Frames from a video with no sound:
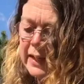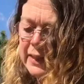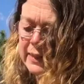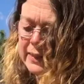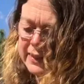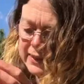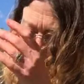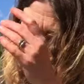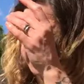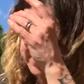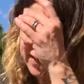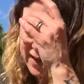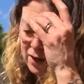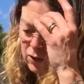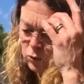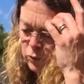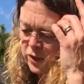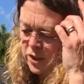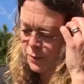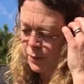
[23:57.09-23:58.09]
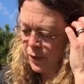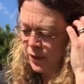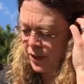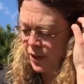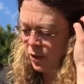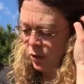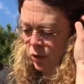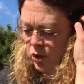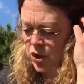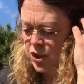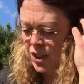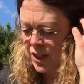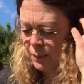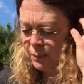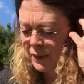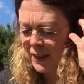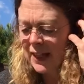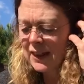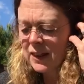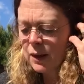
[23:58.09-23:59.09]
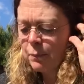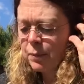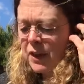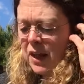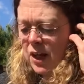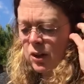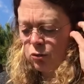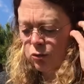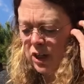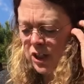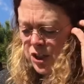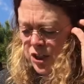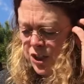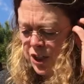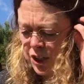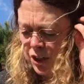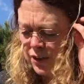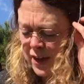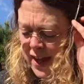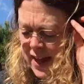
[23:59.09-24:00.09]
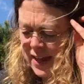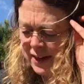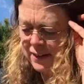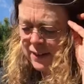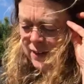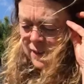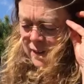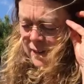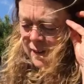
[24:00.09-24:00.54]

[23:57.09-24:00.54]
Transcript: "Kneel down," whispered the old sheep. "Let the blood rush to your head."